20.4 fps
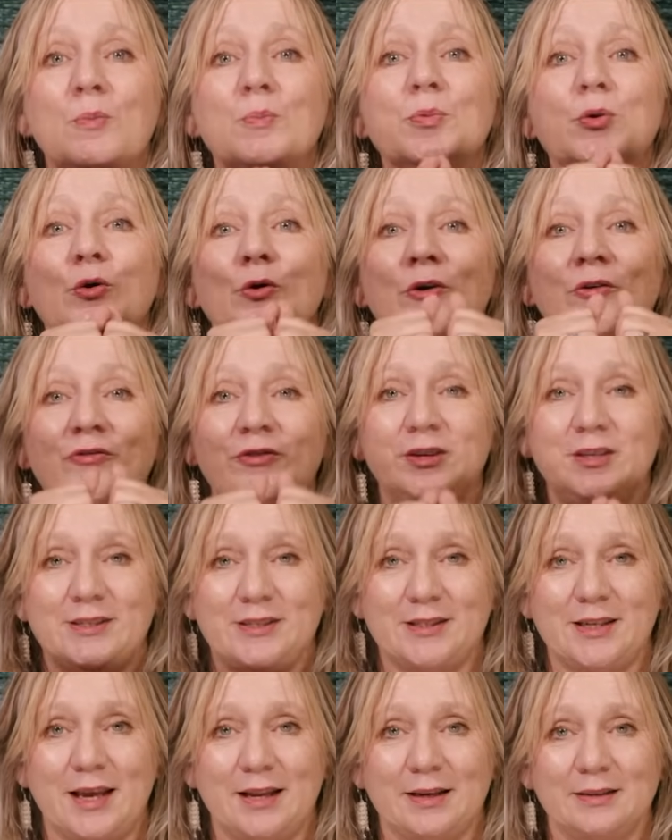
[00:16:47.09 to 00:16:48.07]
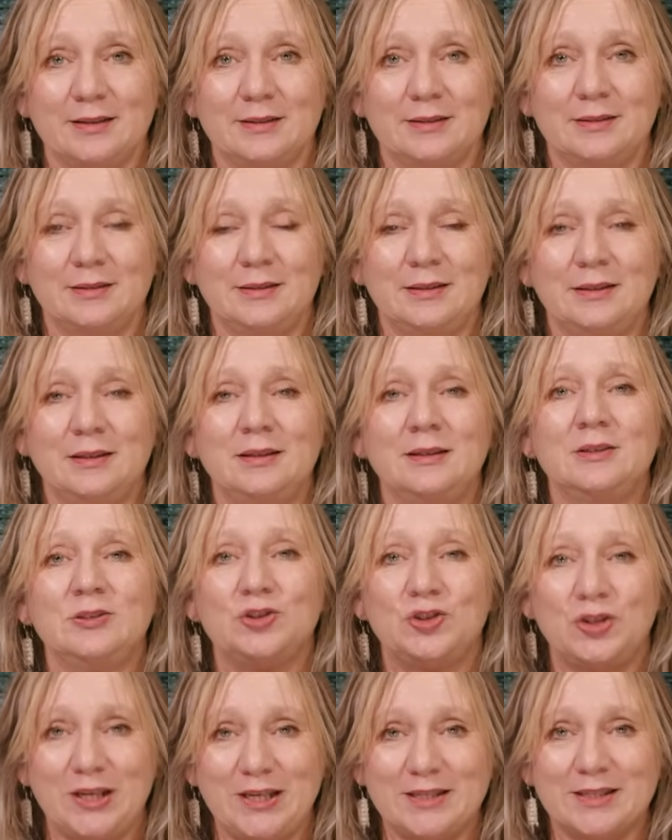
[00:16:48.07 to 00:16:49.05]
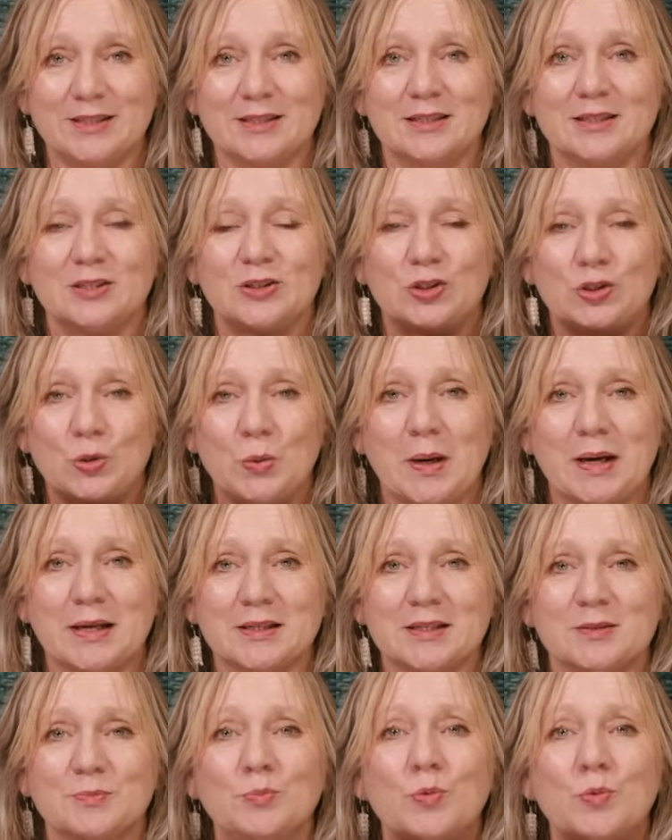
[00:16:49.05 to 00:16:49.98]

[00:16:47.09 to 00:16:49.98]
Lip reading: more of His Son, Jesus, to us.